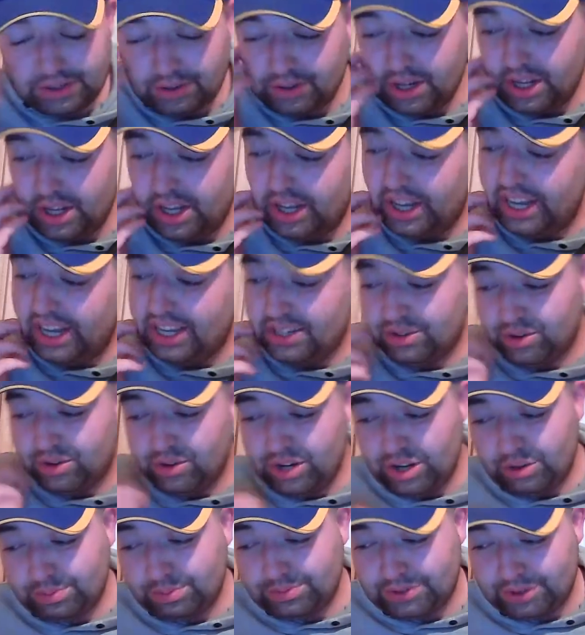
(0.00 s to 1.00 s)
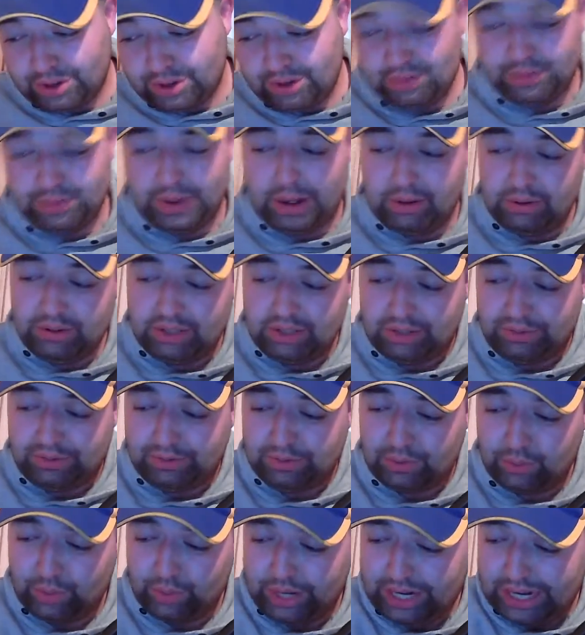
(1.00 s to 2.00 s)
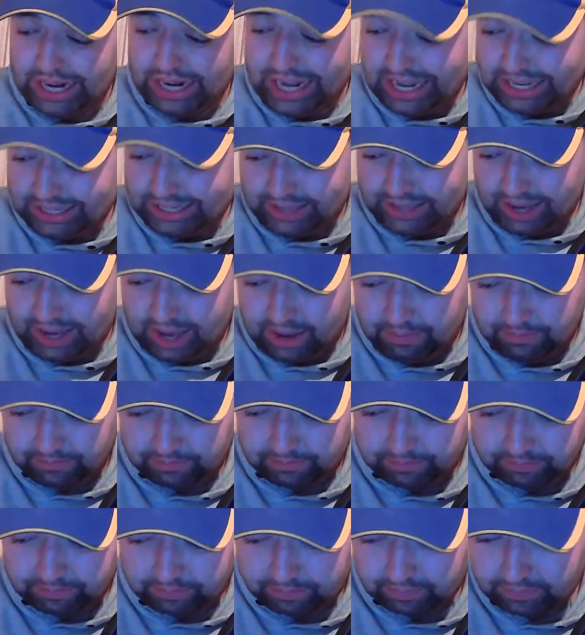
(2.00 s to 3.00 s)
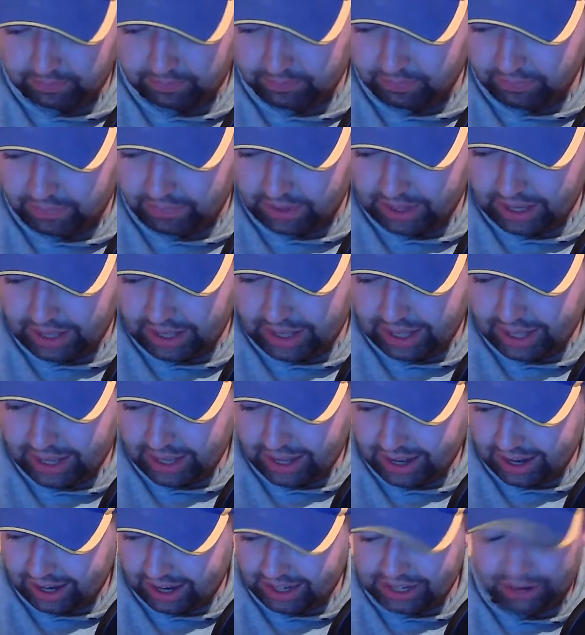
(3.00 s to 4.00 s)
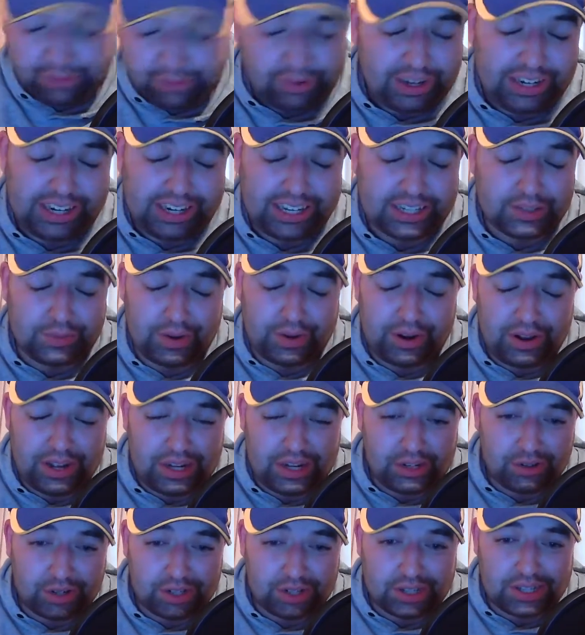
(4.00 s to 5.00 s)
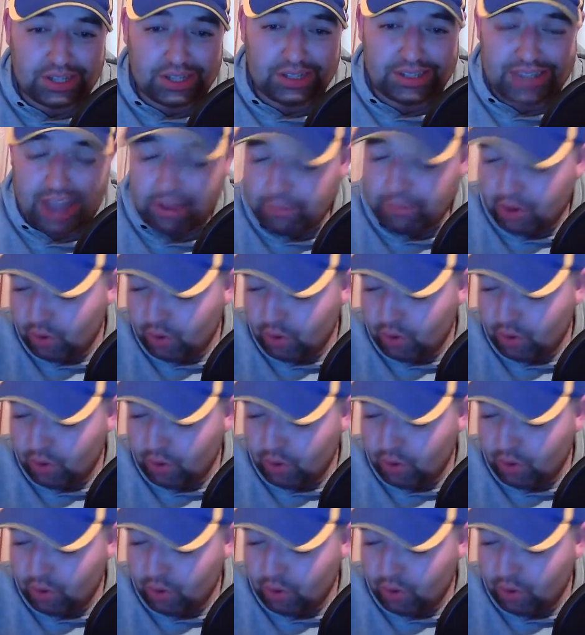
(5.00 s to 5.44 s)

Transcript: only up £2 from the win last time. I definitely think it's very interesting. Sam